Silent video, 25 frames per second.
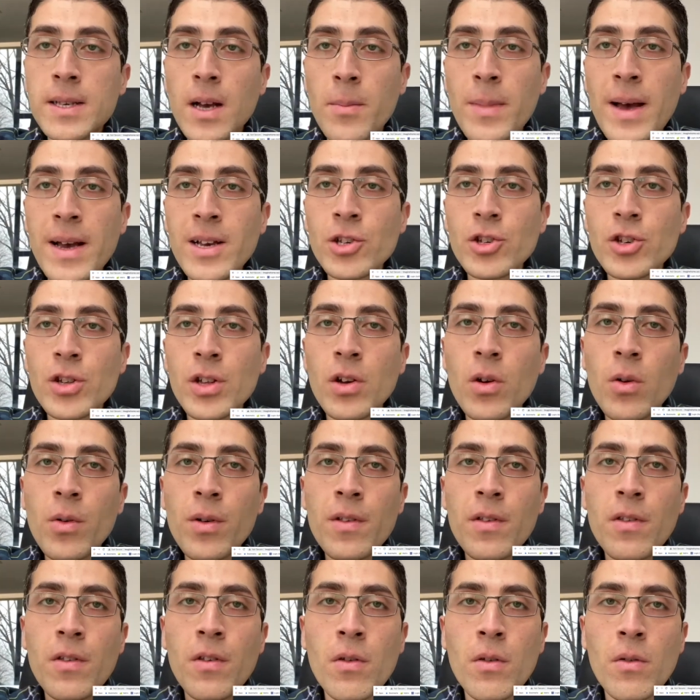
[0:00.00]
actually
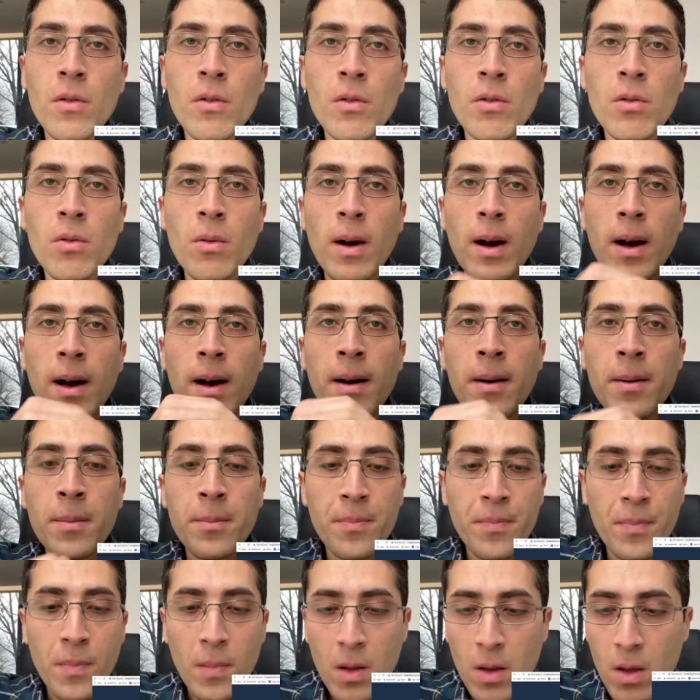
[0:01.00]
going to
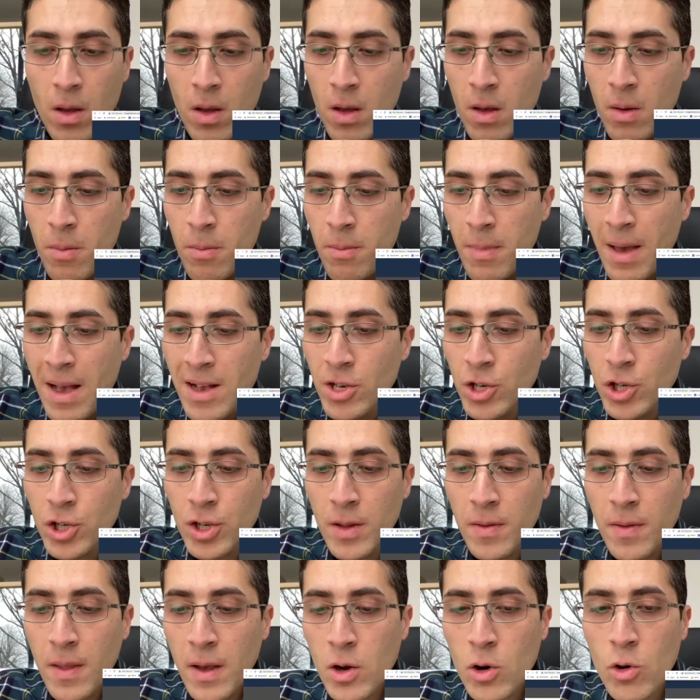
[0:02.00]

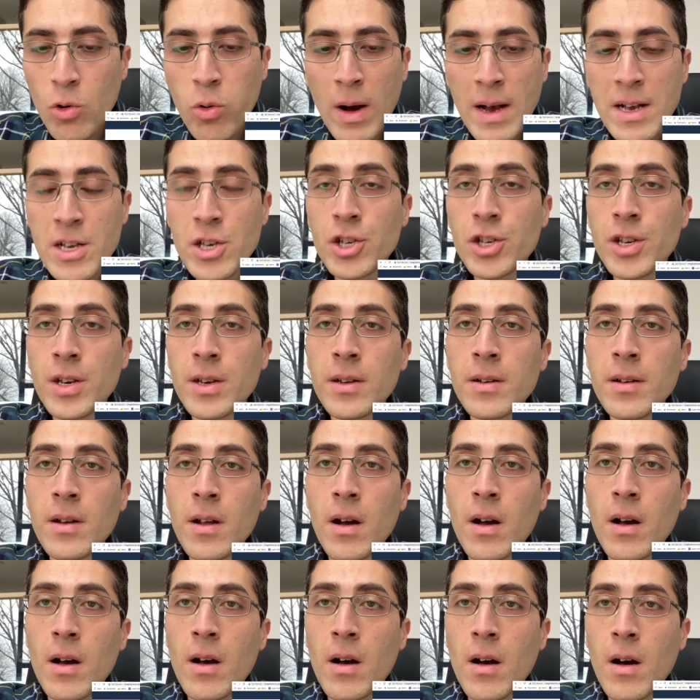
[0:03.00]
mention the question
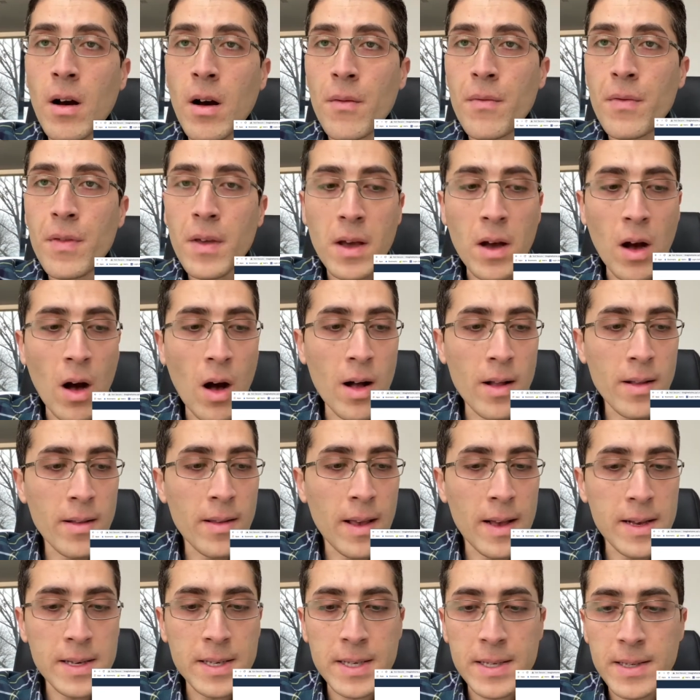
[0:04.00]
of the
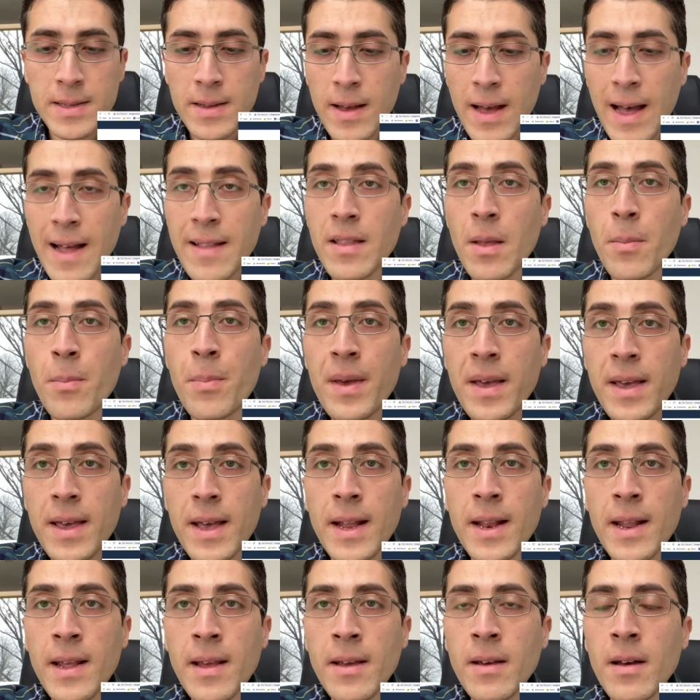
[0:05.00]
contest at the
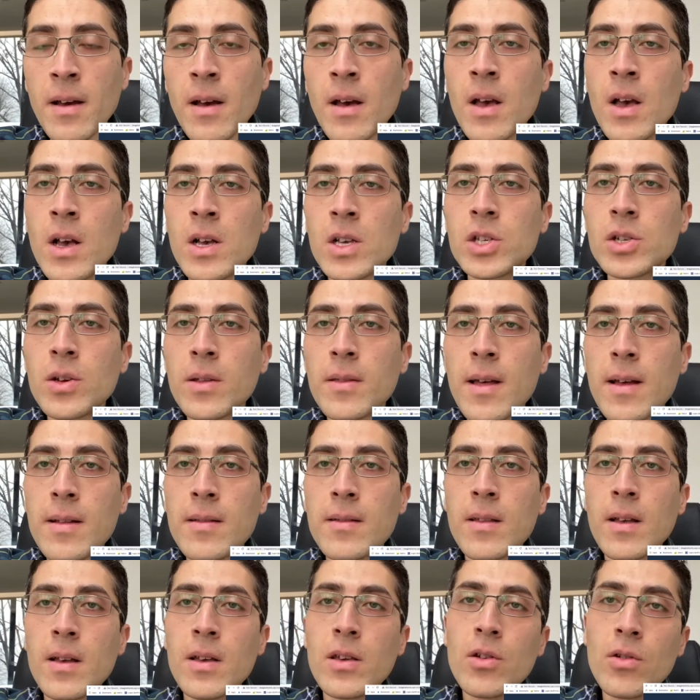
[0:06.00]
beginning so
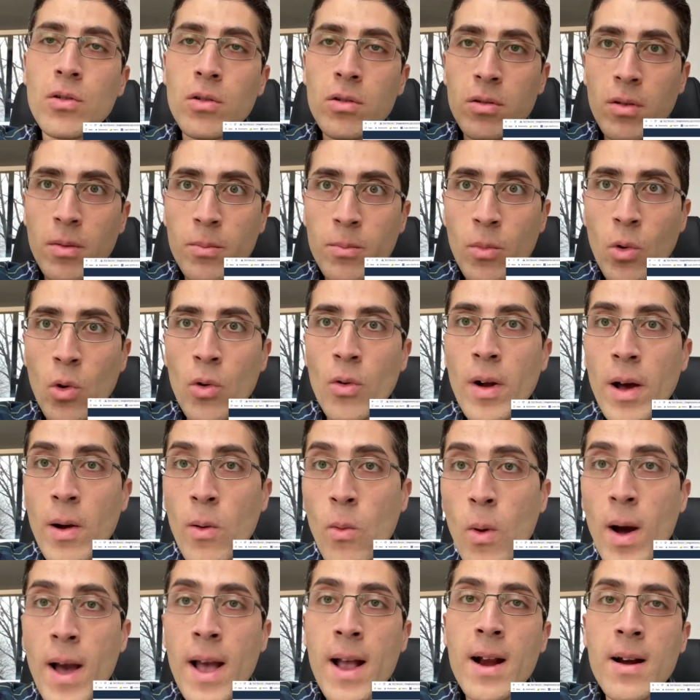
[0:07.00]
that you're more
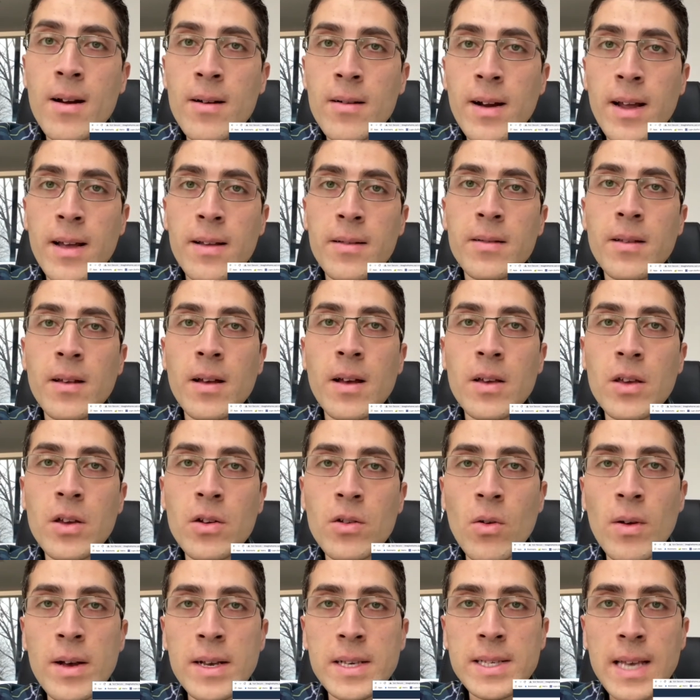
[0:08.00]
aware and you
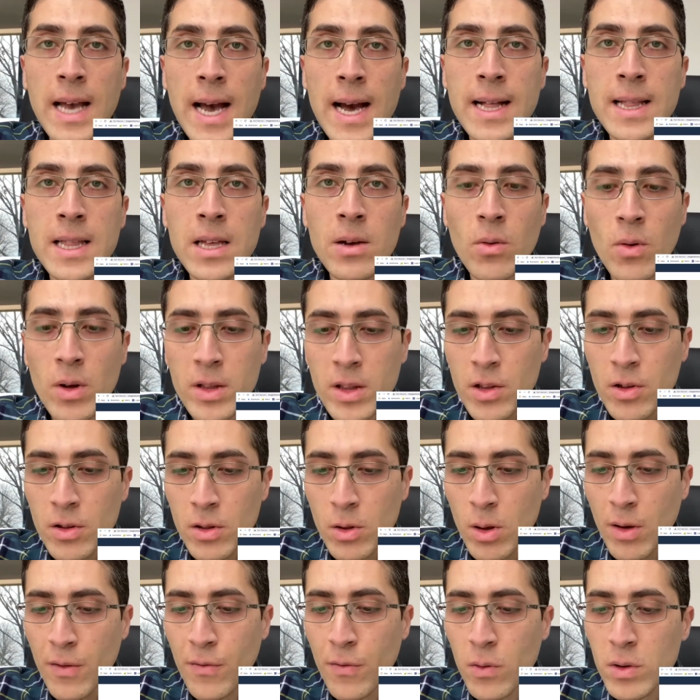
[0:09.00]
know exactly what to
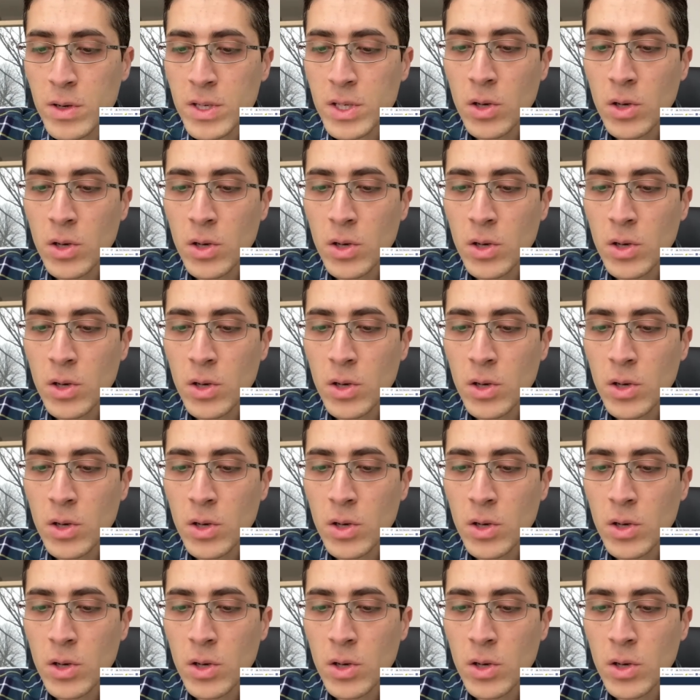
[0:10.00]
look for. So